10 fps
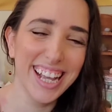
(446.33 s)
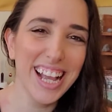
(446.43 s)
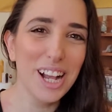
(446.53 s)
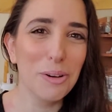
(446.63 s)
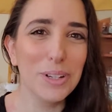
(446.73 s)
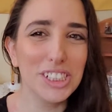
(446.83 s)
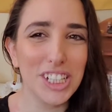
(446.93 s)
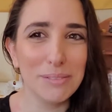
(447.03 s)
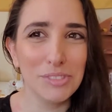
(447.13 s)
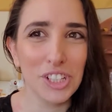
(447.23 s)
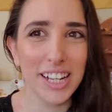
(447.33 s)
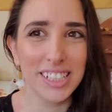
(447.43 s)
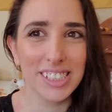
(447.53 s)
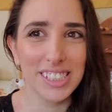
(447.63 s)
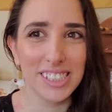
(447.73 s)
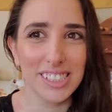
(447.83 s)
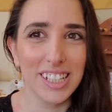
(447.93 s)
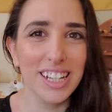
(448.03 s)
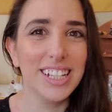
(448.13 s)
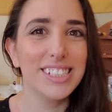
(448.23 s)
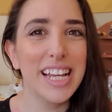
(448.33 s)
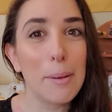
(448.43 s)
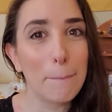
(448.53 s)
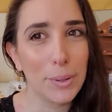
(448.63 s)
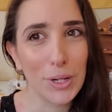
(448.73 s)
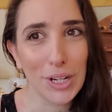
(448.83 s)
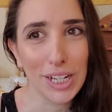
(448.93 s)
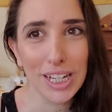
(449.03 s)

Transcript: which I'm trying to temper.